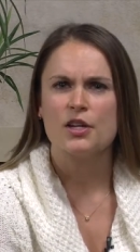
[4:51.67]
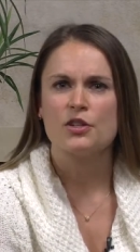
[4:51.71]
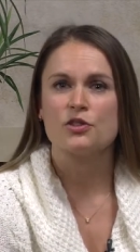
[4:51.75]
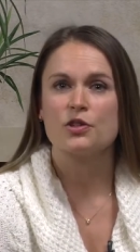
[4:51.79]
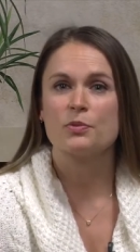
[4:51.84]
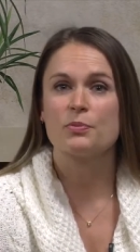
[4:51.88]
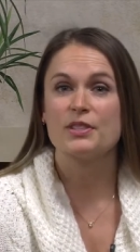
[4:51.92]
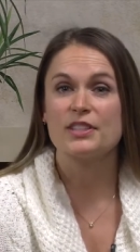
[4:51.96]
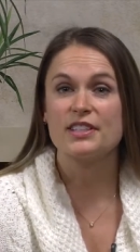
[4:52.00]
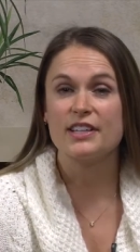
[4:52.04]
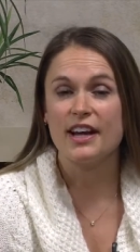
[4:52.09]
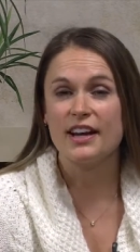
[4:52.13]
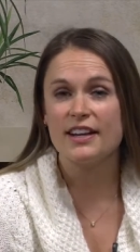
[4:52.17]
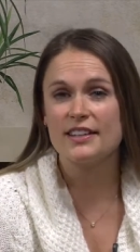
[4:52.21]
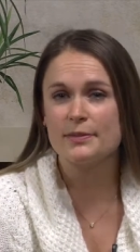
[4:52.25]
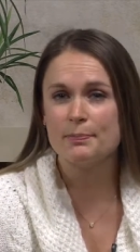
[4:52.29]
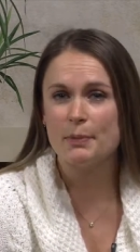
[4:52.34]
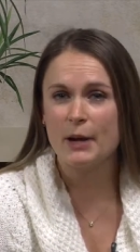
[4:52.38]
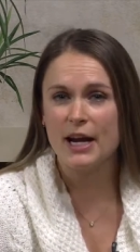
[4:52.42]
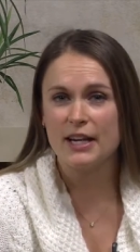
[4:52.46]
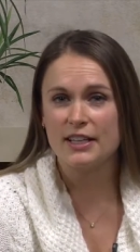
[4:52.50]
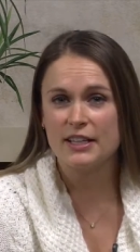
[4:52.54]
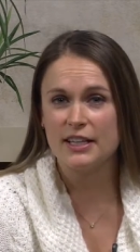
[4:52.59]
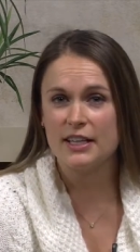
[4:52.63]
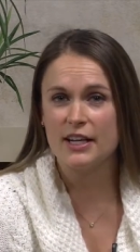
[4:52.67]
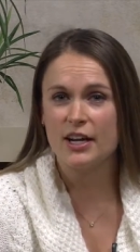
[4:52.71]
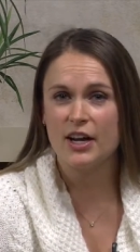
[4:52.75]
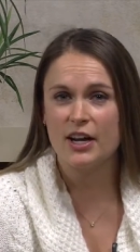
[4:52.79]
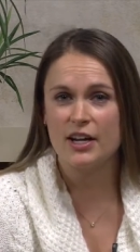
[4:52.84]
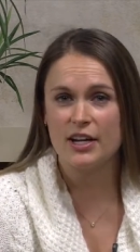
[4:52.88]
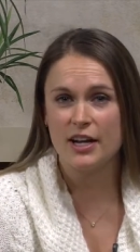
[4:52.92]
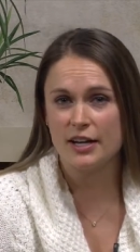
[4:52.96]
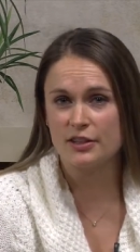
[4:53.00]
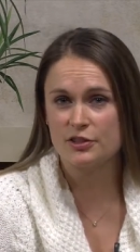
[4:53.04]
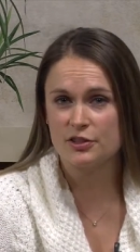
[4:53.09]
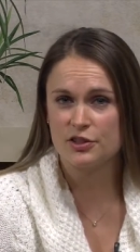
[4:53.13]
So besides packing
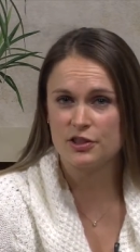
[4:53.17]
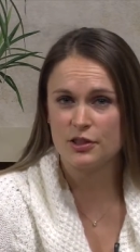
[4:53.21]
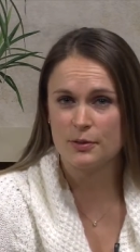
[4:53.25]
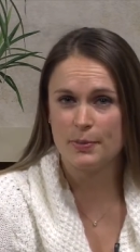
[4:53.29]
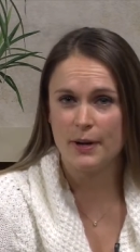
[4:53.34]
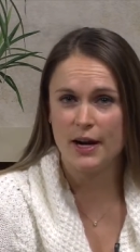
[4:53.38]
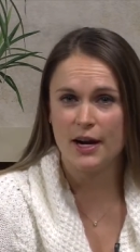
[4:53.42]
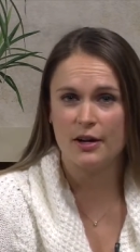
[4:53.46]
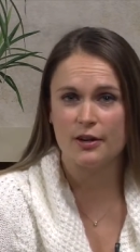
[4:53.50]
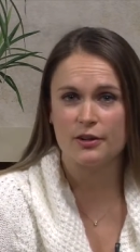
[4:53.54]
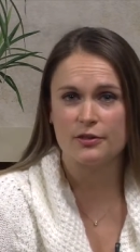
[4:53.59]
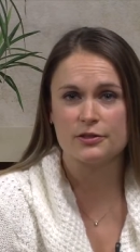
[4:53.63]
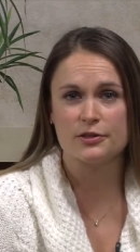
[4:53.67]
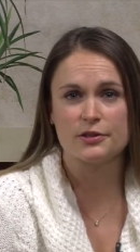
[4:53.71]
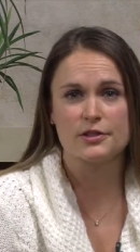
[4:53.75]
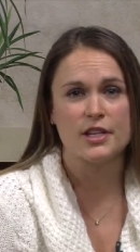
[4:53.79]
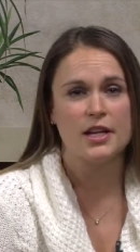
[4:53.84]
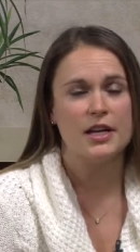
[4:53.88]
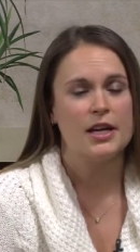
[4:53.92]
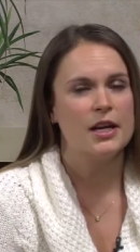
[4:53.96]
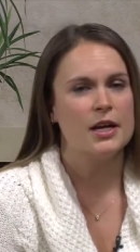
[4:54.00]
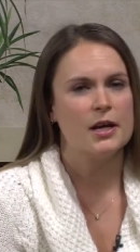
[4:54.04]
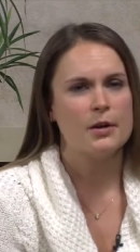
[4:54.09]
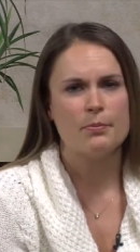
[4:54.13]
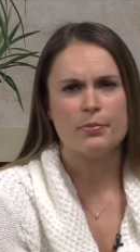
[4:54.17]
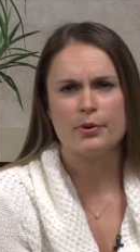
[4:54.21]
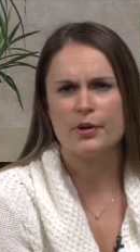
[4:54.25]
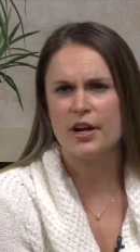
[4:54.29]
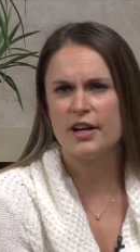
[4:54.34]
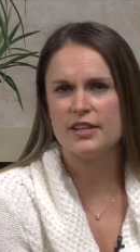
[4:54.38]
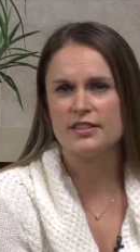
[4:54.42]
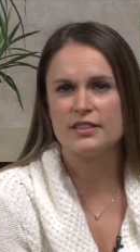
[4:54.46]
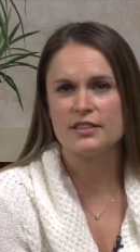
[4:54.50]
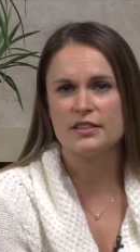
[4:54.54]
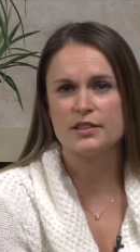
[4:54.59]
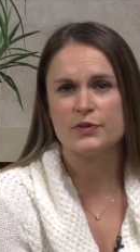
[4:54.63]
on extra pounds,
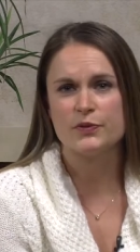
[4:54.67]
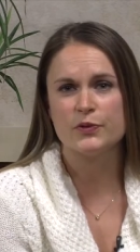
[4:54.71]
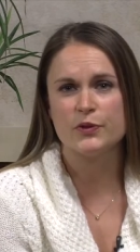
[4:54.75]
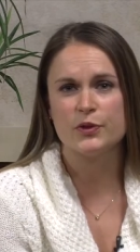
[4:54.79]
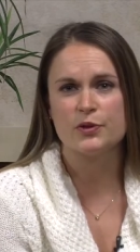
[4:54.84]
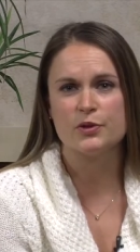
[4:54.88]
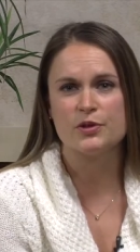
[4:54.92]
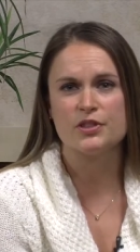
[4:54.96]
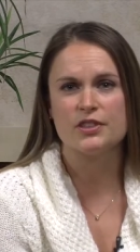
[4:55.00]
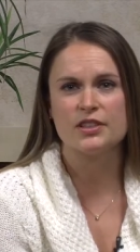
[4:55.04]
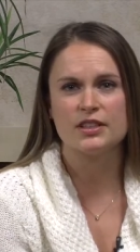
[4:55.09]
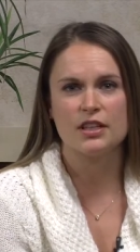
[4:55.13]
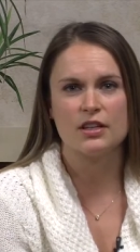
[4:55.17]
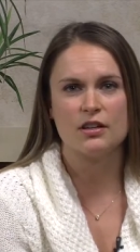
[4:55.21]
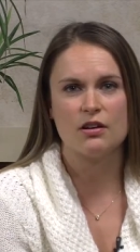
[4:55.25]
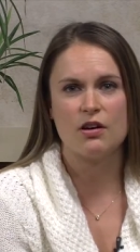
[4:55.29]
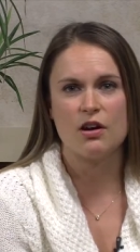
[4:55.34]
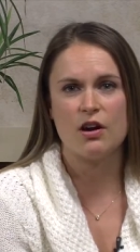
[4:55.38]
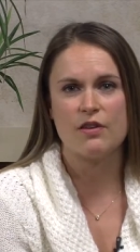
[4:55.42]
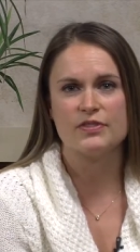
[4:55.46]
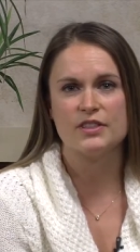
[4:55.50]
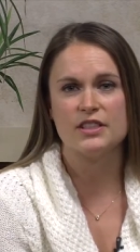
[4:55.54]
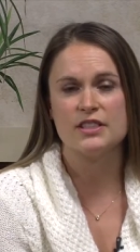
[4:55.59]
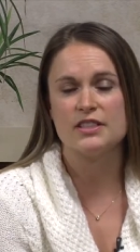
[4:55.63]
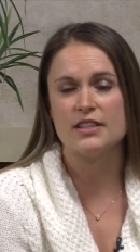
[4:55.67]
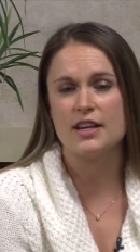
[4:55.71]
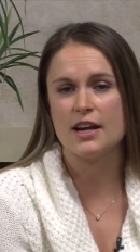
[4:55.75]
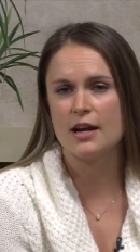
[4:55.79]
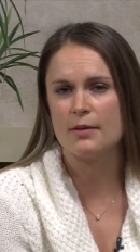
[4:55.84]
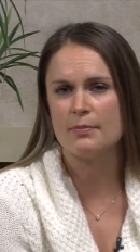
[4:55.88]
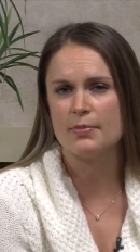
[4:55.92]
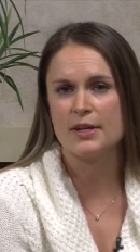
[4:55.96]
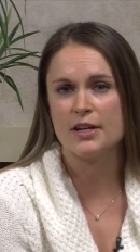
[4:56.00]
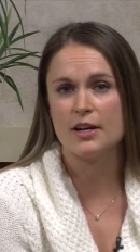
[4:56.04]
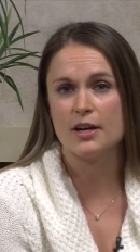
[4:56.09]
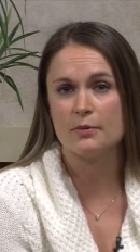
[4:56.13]
processed foods can often
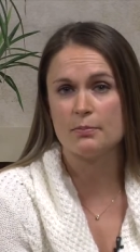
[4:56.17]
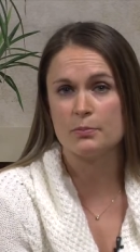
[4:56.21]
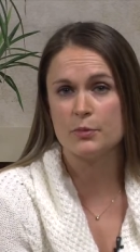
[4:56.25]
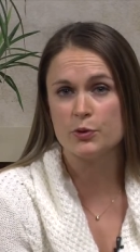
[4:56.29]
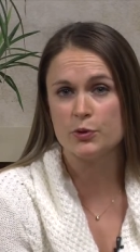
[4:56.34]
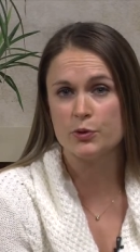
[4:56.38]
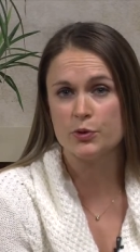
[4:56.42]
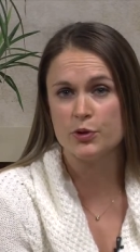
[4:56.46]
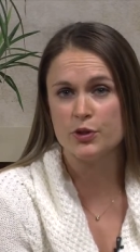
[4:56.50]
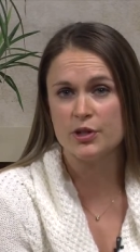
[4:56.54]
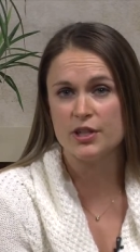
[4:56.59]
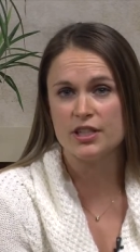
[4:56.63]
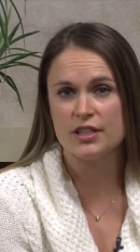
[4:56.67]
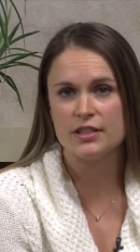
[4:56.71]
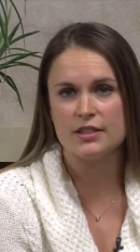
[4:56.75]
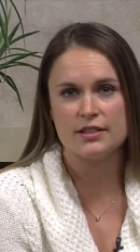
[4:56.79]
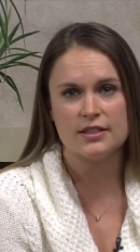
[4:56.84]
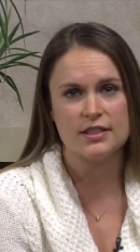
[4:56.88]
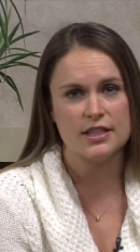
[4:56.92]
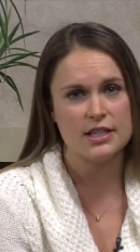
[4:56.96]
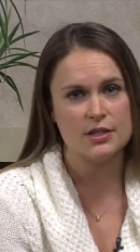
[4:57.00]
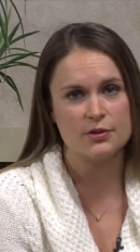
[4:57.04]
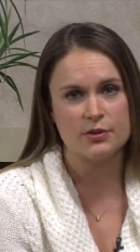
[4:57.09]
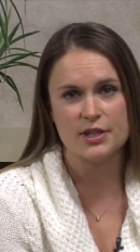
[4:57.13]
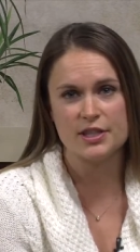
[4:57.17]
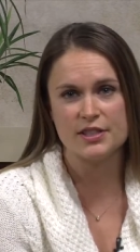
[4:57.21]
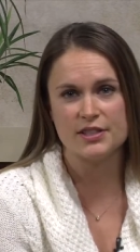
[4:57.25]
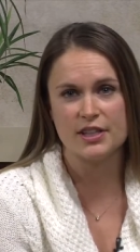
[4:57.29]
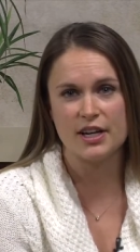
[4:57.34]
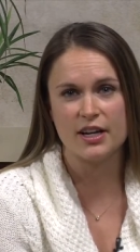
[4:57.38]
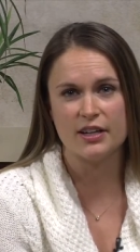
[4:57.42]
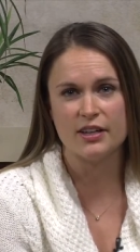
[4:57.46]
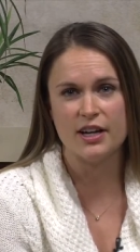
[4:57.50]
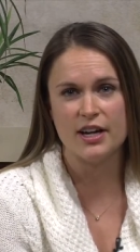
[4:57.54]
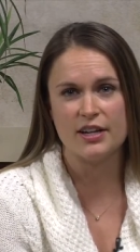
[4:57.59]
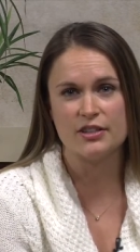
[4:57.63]
dampen our mood, decrease
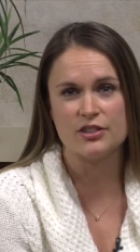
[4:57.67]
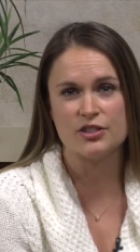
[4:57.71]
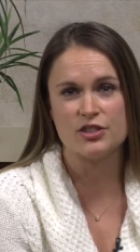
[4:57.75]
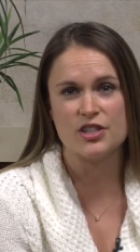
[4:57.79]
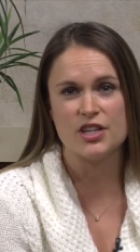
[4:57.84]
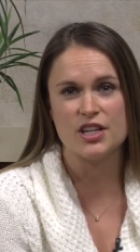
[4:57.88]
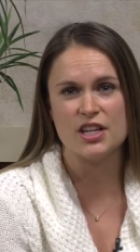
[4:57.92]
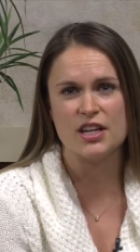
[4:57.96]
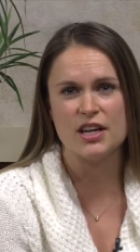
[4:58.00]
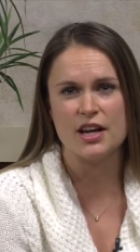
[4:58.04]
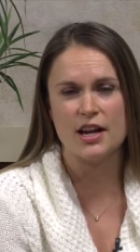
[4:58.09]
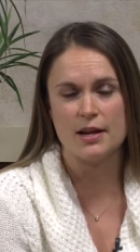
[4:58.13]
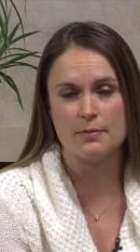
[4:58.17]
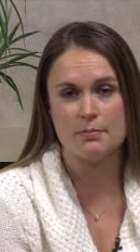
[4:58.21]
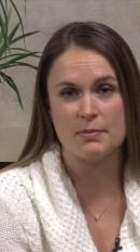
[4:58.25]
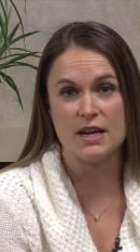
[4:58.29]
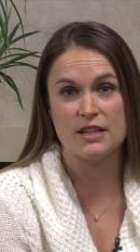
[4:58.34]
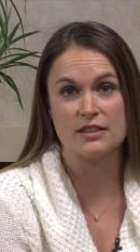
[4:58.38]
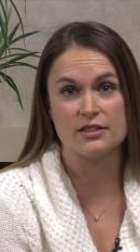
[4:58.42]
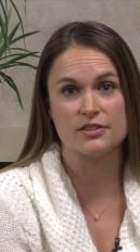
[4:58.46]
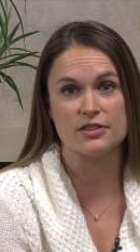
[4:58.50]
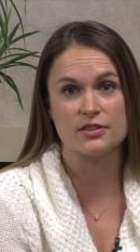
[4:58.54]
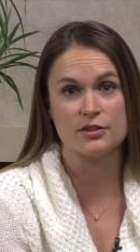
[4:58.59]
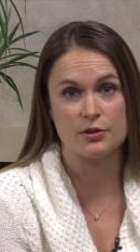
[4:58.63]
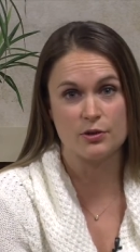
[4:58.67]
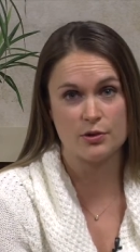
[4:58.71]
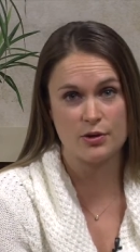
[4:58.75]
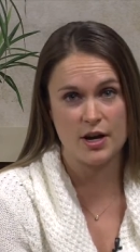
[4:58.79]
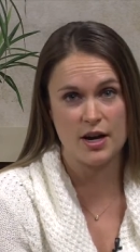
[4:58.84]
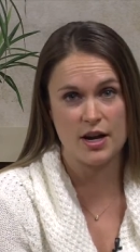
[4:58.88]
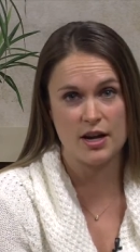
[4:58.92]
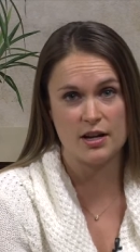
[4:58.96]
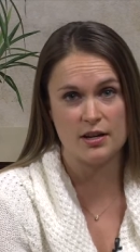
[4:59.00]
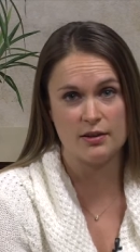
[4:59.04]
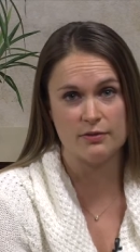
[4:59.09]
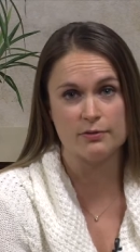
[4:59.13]
our energy, and make us
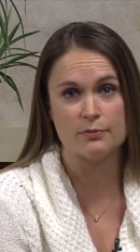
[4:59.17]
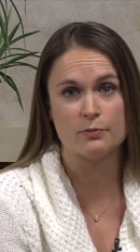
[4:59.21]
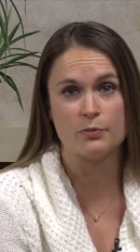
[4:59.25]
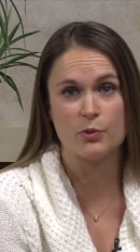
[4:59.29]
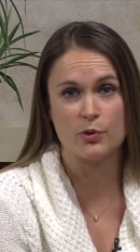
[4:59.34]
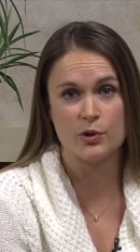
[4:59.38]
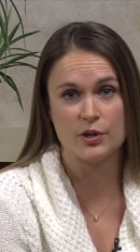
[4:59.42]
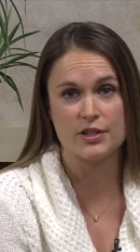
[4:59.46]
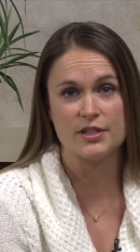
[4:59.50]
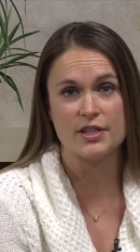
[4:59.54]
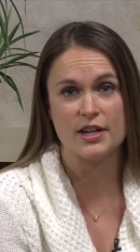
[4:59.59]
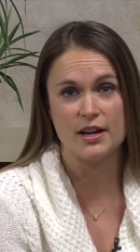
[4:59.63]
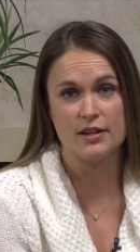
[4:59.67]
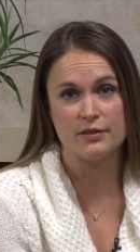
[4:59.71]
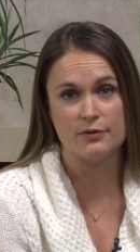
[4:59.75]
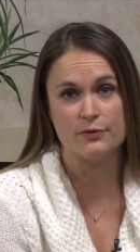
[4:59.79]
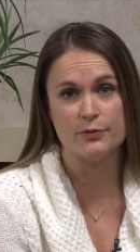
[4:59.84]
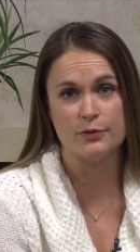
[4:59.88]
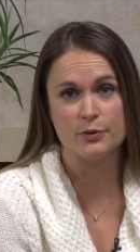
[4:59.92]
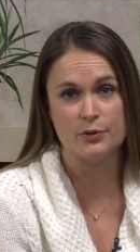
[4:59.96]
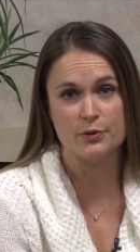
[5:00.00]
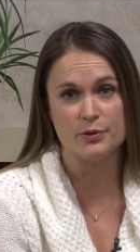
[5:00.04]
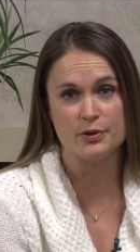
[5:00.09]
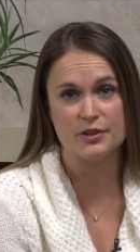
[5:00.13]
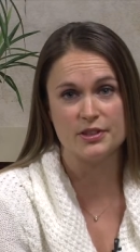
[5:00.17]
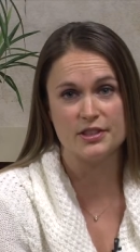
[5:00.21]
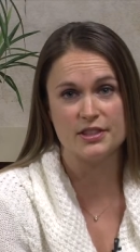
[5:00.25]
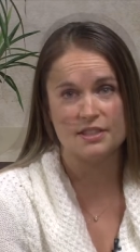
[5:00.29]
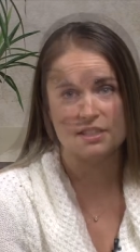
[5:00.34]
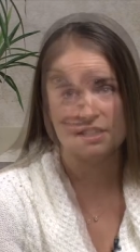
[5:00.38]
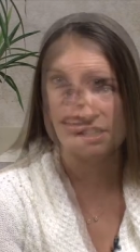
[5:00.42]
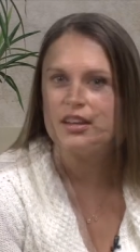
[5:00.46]
crave more dead foods.